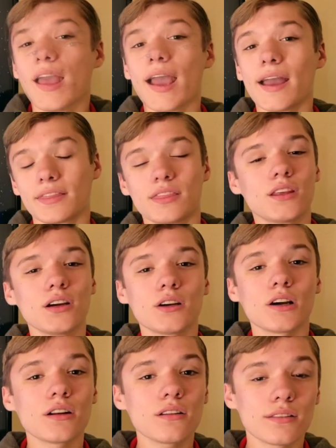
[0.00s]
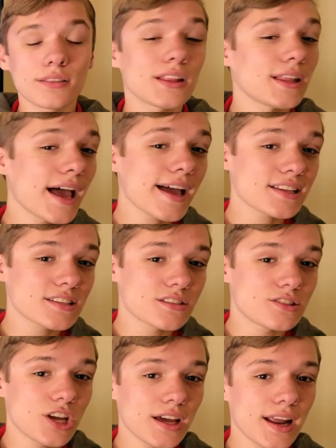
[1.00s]
And third, The
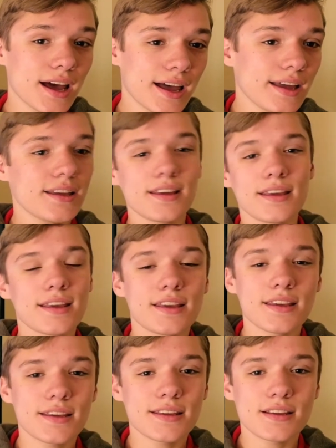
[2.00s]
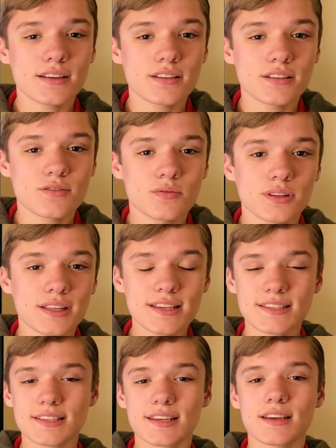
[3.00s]
Last Jedi is
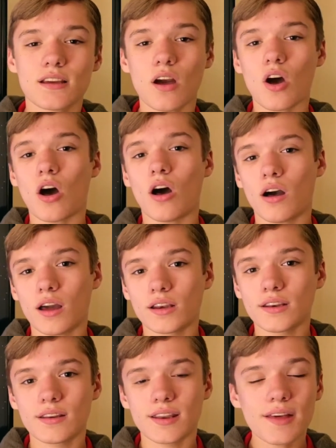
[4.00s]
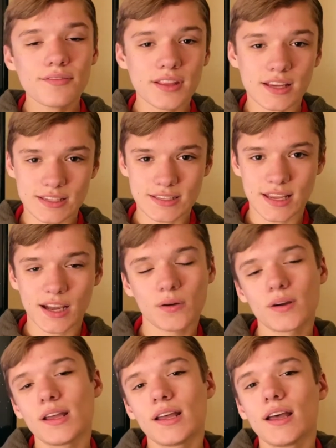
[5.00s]
releasing on Netflix now.